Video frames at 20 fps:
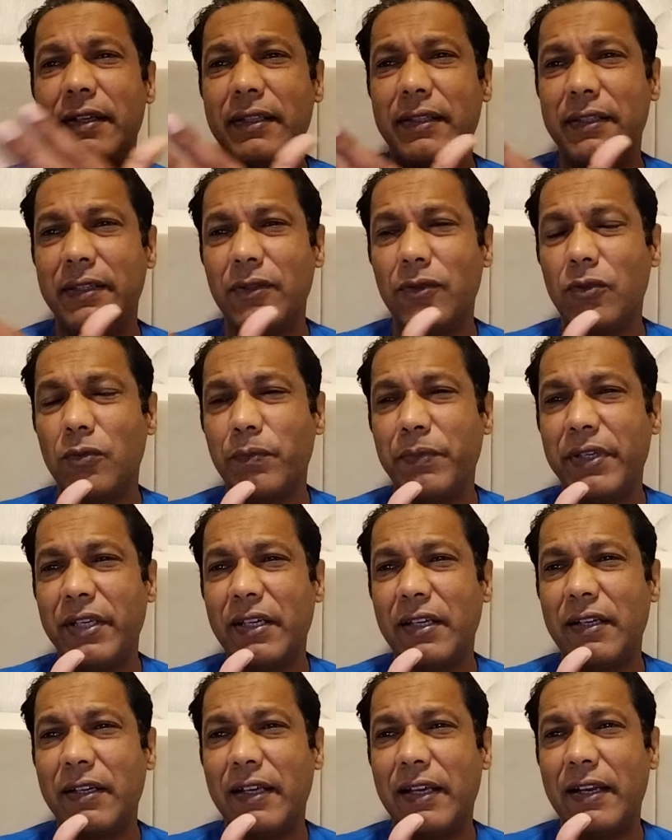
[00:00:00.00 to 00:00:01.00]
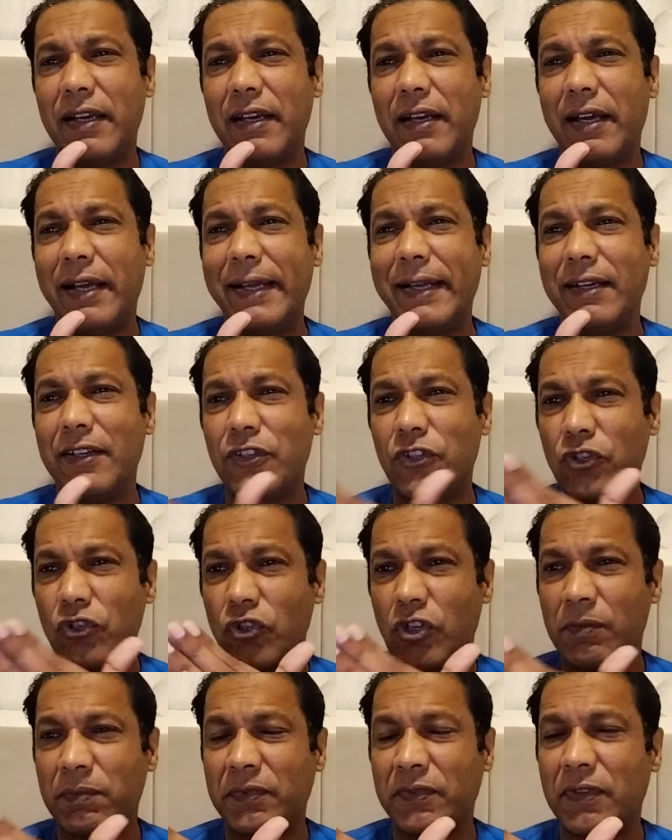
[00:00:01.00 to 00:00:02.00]
Ethiopian Airlines
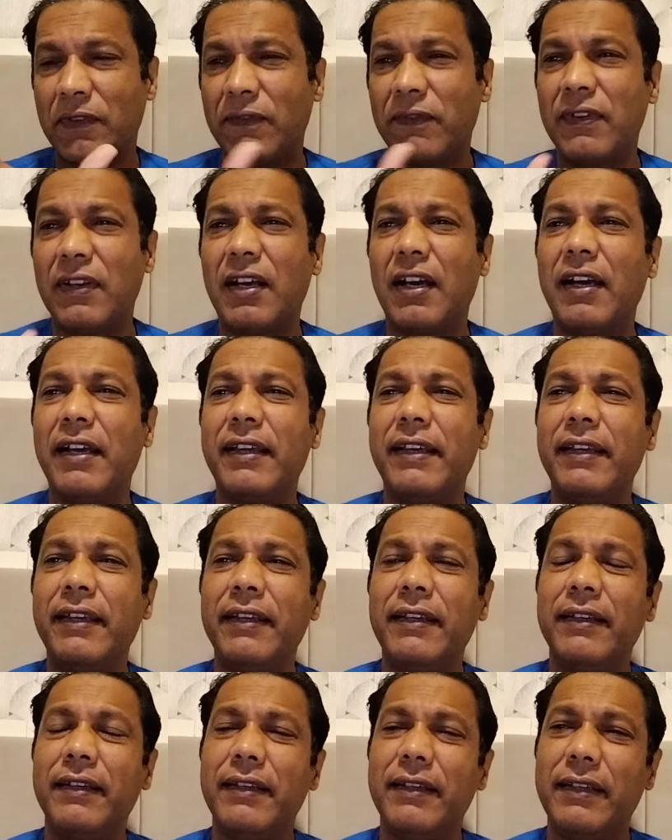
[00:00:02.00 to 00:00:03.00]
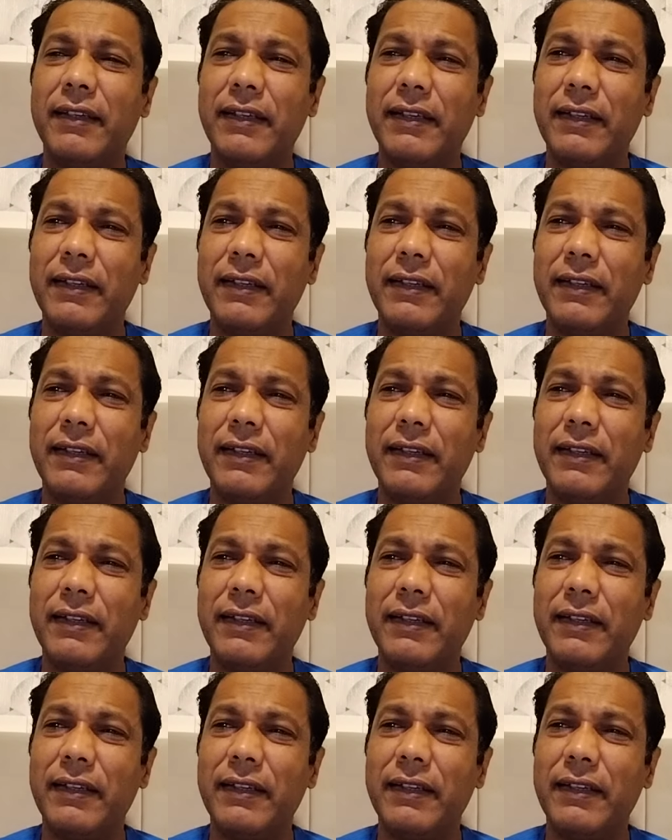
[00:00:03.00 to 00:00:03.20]
stopped from flying